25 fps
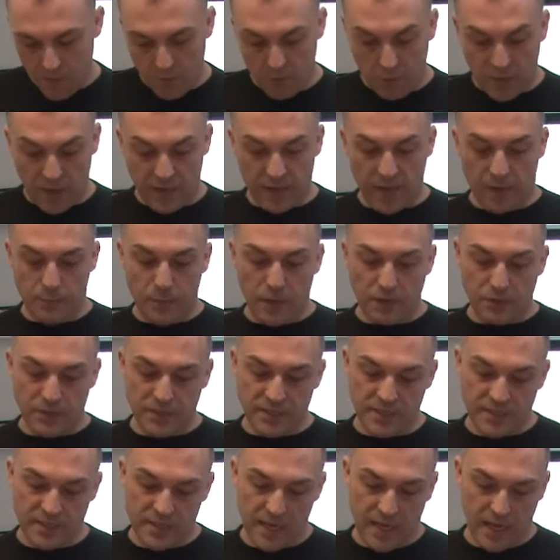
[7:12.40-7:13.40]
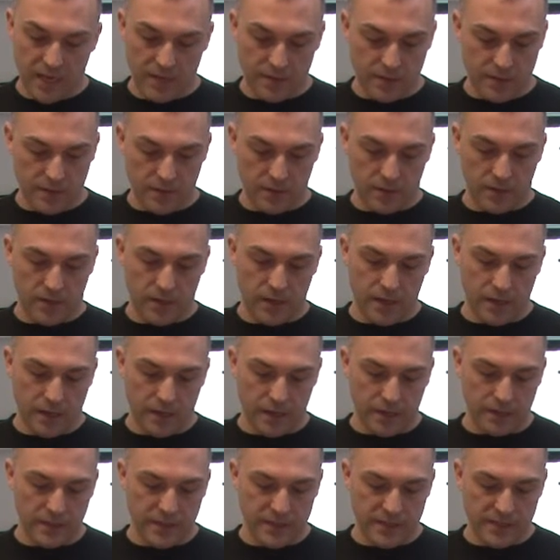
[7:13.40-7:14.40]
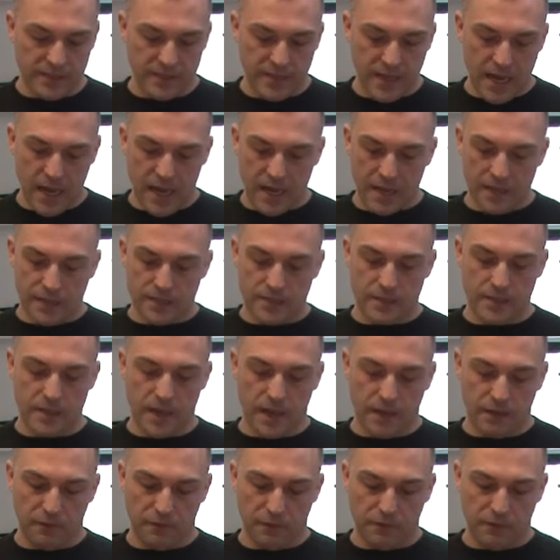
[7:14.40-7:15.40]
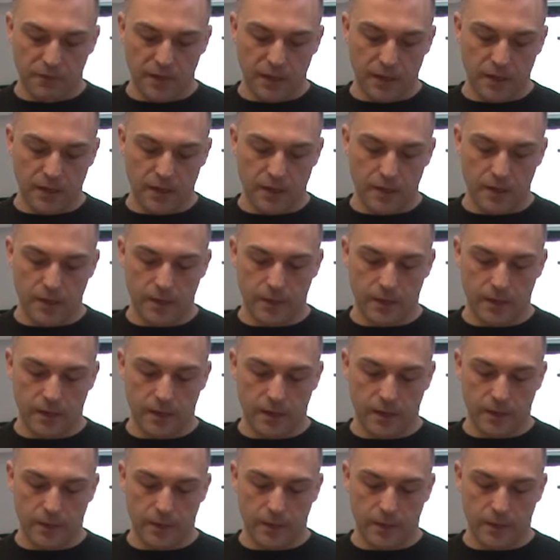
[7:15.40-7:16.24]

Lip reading: Right, about the size. So the size, I think